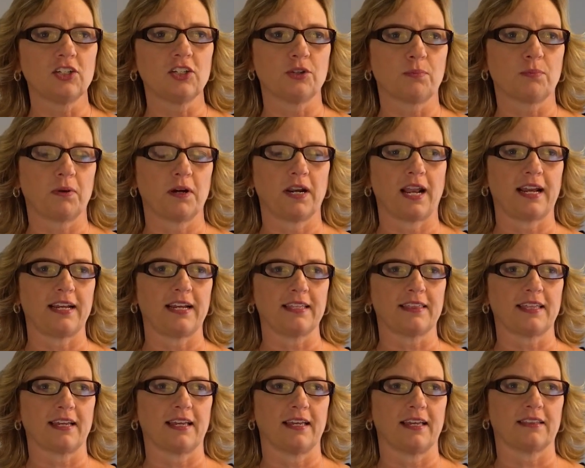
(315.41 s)
you to put
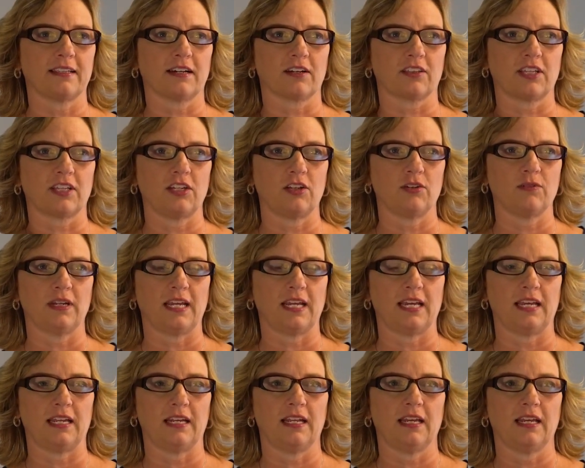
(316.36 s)
anything in there that you
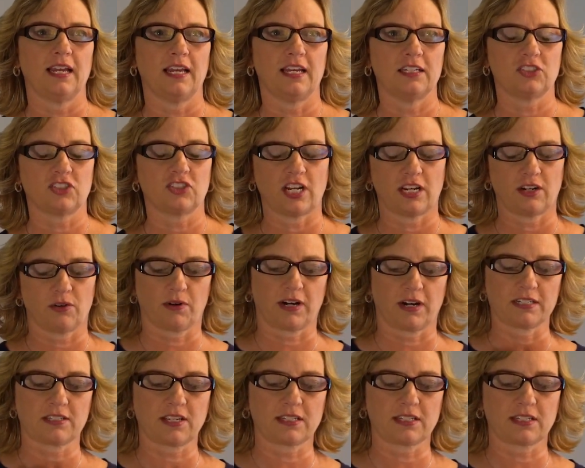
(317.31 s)
need in January.